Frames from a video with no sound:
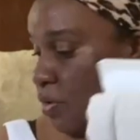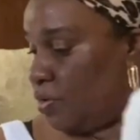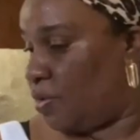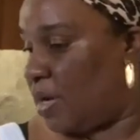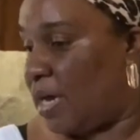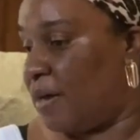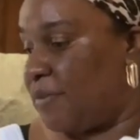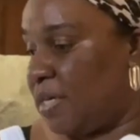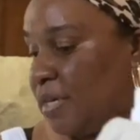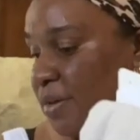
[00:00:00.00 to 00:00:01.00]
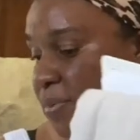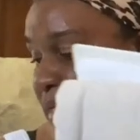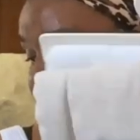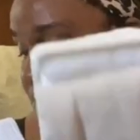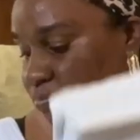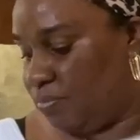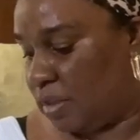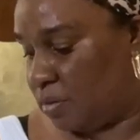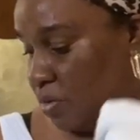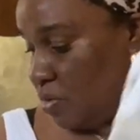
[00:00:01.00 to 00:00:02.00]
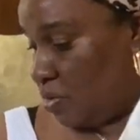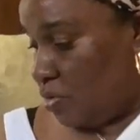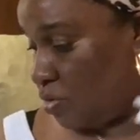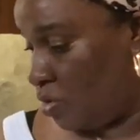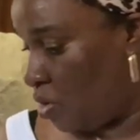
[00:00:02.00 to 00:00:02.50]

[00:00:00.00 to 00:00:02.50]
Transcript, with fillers: know, I have another one, don't know